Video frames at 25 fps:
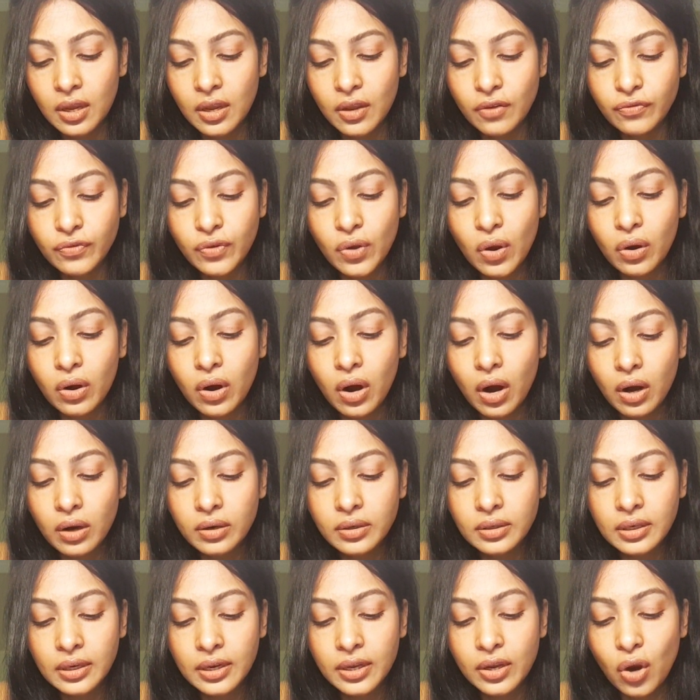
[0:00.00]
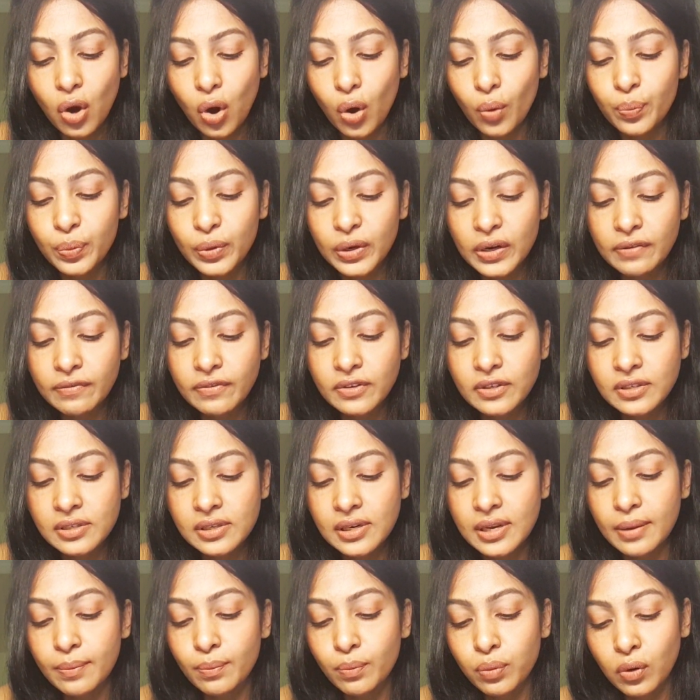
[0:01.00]
If you're currently or
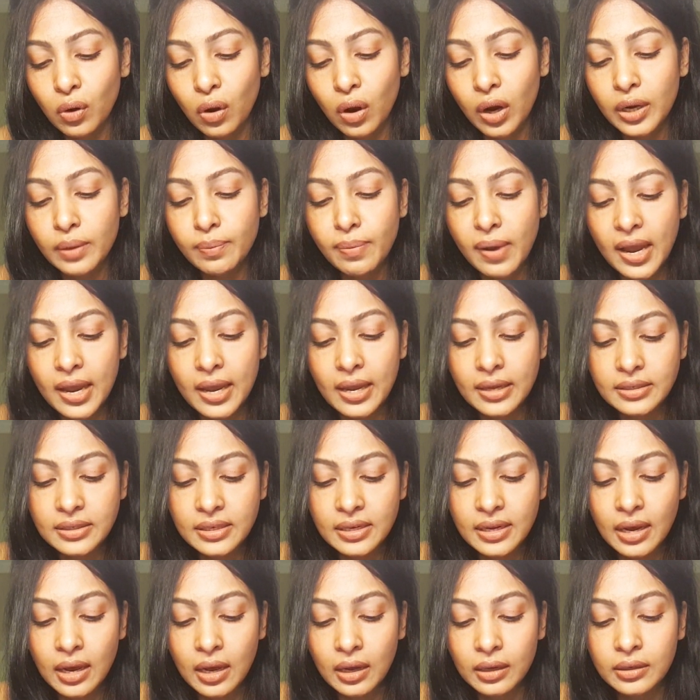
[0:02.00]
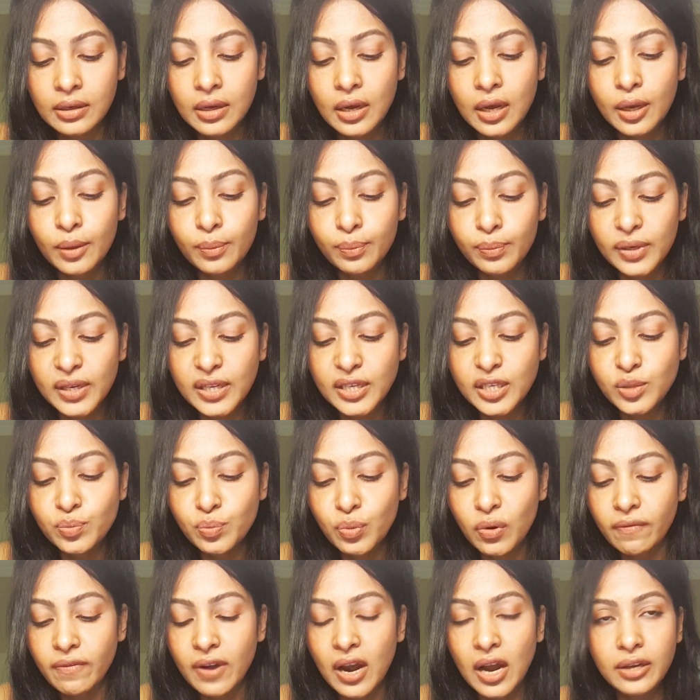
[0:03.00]
previously employed by Etihad, please
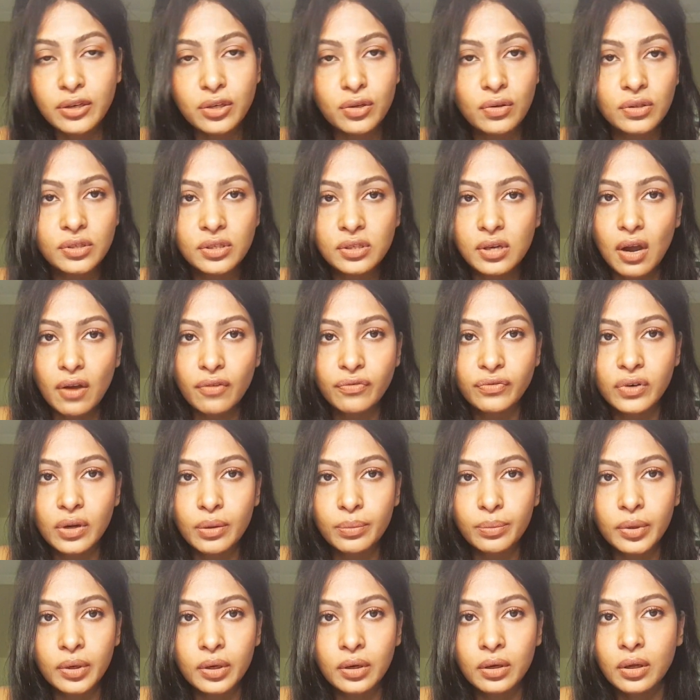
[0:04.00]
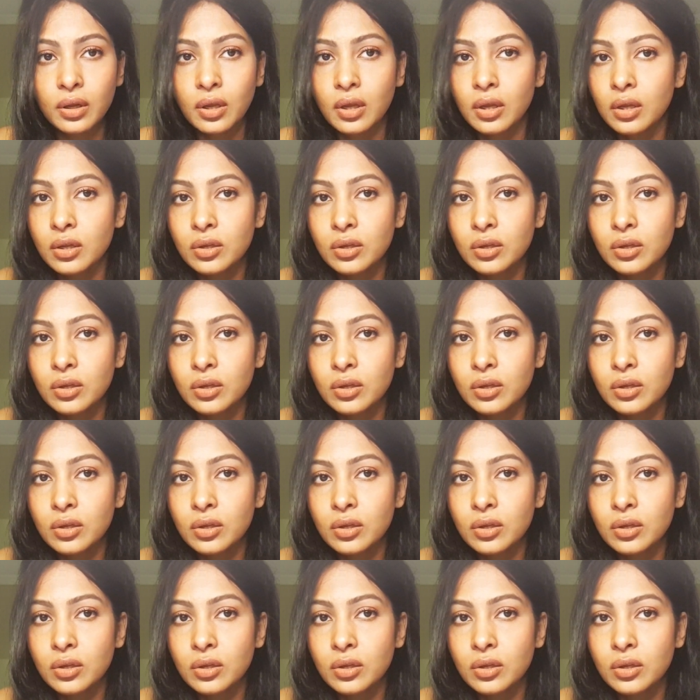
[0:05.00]
provide your staff number.